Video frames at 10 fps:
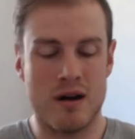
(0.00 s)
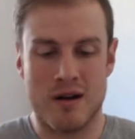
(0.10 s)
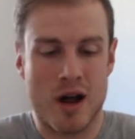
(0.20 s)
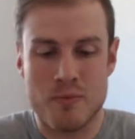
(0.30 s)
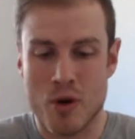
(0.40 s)

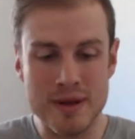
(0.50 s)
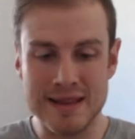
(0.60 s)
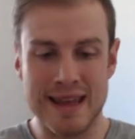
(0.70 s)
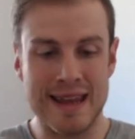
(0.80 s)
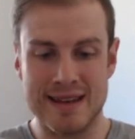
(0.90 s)
I'd probably
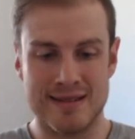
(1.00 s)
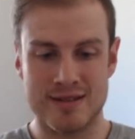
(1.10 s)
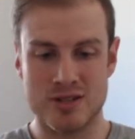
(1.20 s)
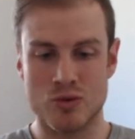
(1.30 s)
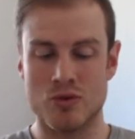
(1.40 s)
lean
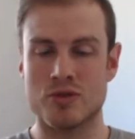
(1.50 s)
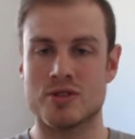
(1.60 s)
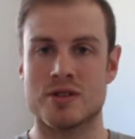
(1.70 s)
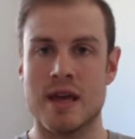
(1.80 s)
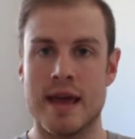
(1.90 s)

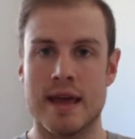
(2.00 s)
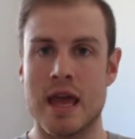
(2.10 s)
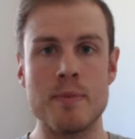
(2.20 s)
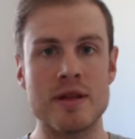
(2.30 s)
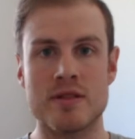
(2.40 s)
towards
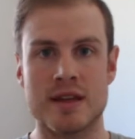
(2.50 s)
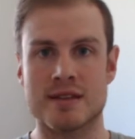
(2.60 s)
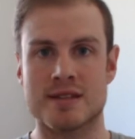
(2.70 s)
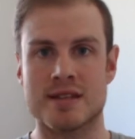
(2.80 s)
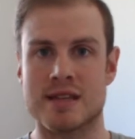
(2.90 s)
keeping
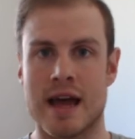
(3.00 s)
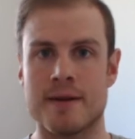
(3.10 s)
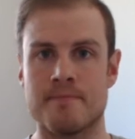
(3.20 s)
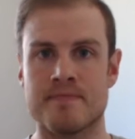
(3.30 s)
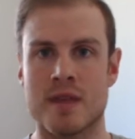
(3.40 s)
things the
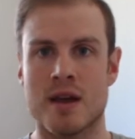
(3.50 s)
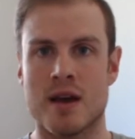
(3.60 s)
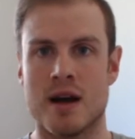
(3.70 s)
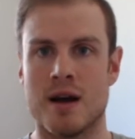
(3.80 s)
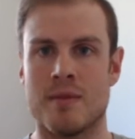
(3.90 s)
same.
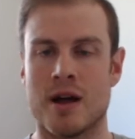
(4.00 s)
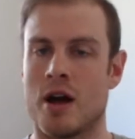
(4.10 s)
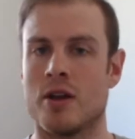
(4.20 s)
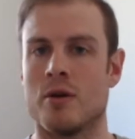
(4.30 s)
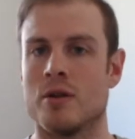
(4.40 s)

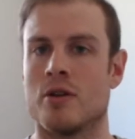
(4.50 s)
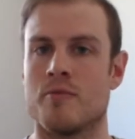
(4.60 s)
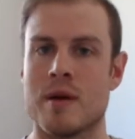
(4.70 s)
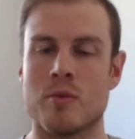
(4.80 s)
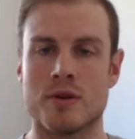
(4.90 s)
I know a lot of
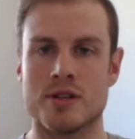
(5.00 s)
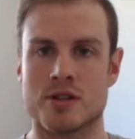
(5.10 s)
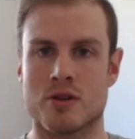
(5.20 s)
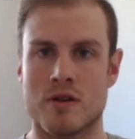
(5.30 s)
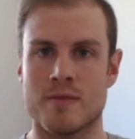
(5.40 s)
people would
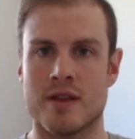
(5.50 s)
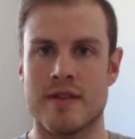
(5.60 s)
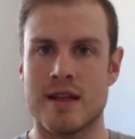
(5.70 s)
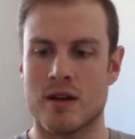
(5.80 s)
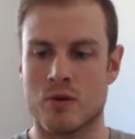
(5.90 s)
disagree with me on
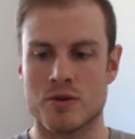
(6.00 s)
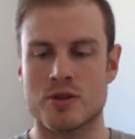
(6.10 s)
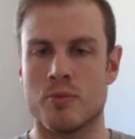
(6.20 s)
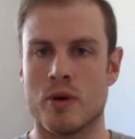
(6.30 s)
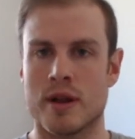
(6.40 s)
that. What's
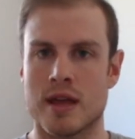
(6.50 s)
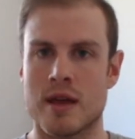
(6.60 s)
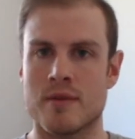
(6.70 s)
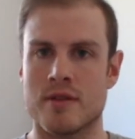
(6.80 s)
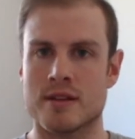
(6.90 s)
the point in
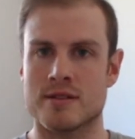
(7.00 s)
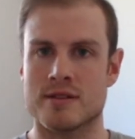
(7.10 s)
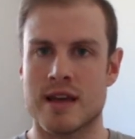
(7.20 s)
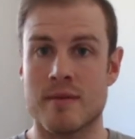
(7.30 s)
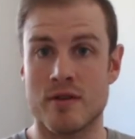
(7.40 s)
keeping things the
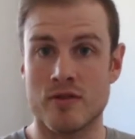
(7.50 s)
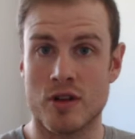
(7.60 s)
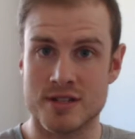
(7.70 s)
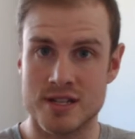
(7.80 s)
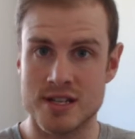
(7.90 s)
same? You've
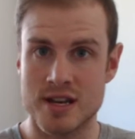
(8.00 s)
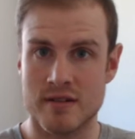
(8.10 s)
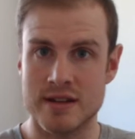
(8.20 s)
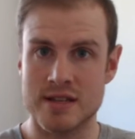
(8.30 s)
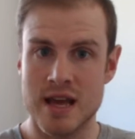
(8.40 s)
lost the
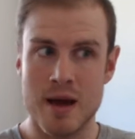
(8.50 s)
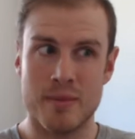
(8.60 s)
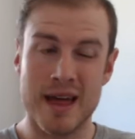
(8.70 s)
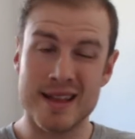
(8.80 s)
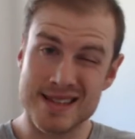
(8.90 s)
series.
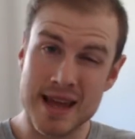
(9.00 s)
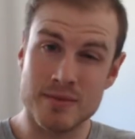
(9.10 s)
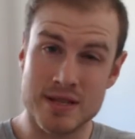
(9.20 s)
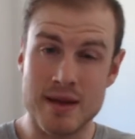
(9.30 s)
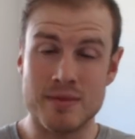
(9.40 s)
But that same
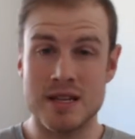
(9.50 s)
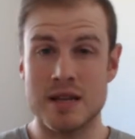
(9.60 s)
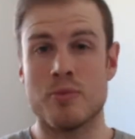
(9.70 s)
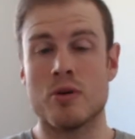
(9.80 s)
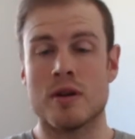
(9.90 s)
team
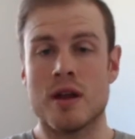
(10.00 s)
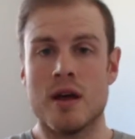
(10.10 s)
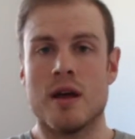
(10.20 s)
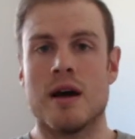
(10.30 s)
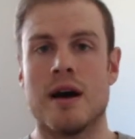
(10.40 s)
did put
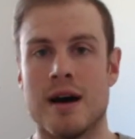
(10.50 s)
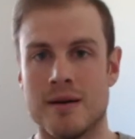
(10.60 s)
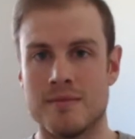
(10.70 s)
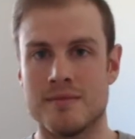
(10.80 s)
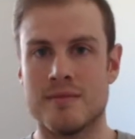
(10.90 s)

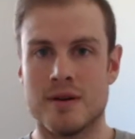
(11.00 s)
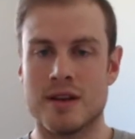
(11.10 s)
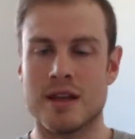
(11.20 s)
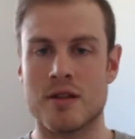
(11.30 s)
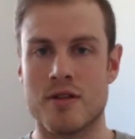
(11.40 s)

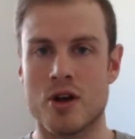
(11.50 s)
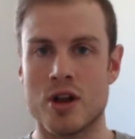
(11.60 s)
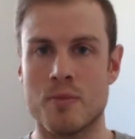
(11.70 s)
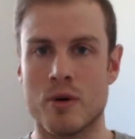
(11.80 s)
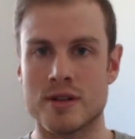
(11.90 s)
nearly
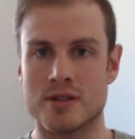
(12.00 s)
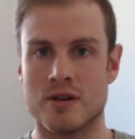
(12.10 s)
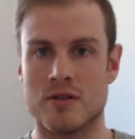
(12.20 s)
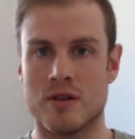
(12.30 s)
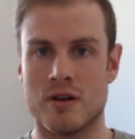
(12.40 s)
30 points
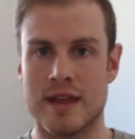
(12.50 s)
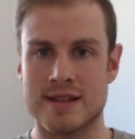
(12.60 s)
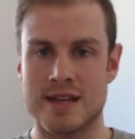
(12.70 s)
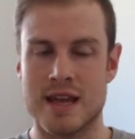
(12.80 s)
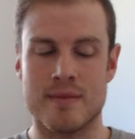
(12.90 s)
on
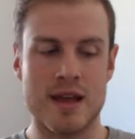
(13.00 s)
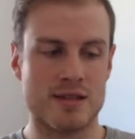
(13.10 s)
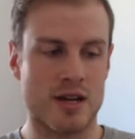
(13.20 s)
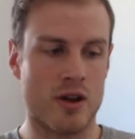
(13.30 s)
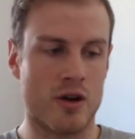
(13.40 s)
that team.
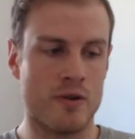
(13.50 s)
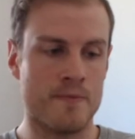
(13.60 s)
Yes, I know